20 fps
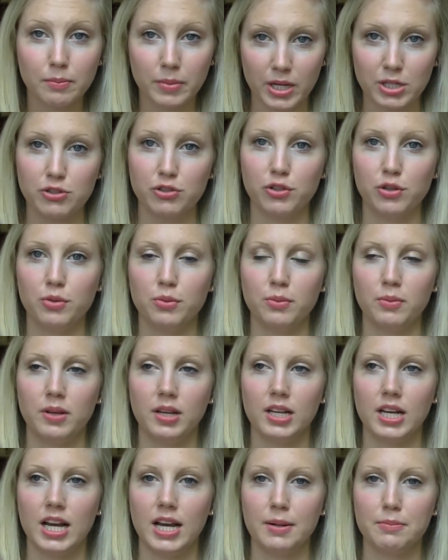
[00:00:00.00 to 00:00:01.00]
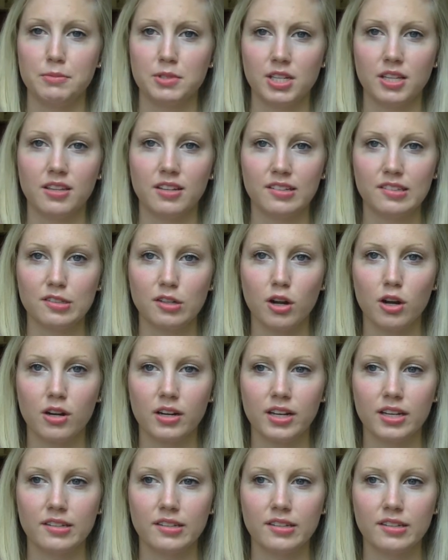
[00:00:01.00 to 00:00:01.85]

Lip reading: bedroom to this song.